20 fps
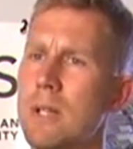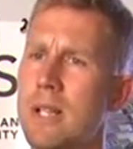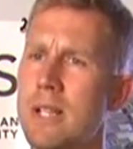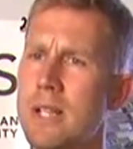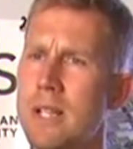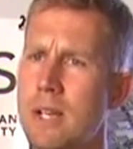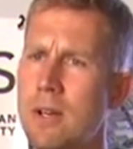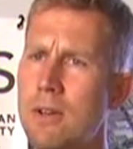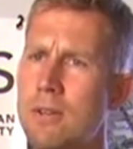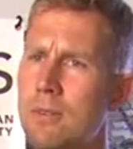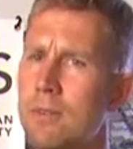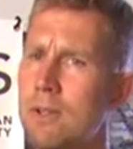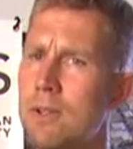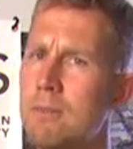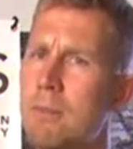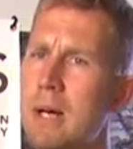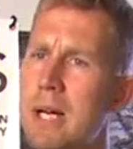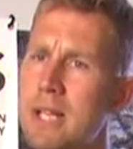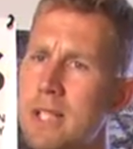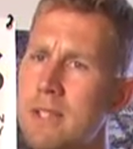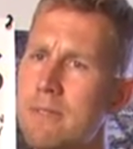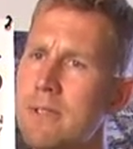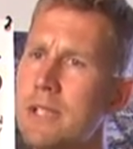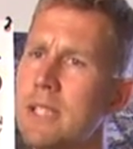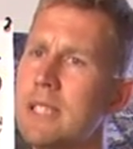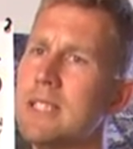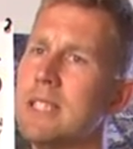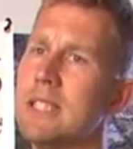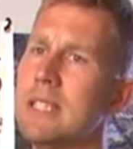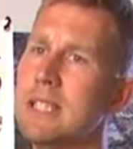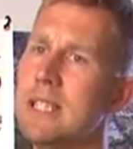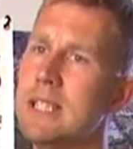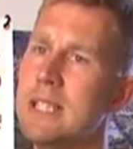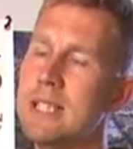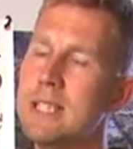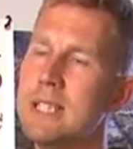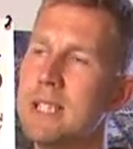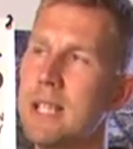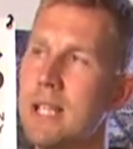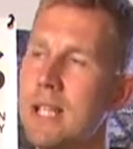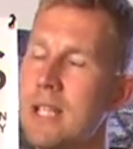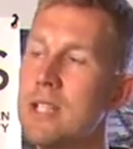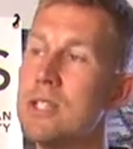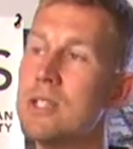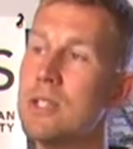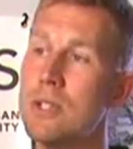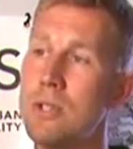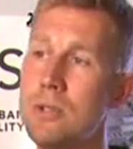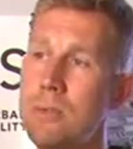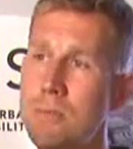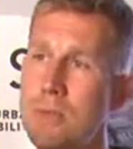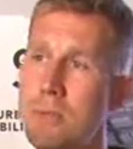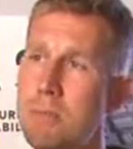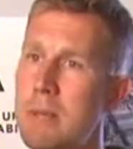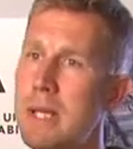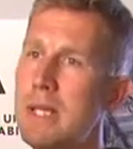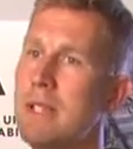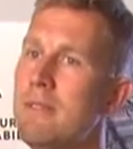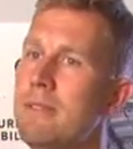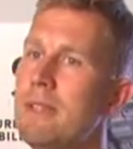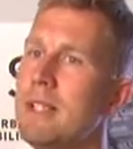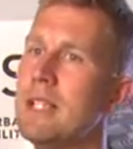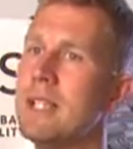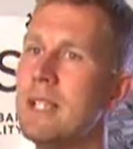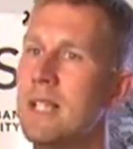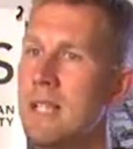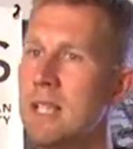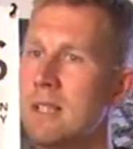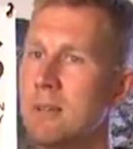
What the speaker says: And often biodiversity is an assumed benefit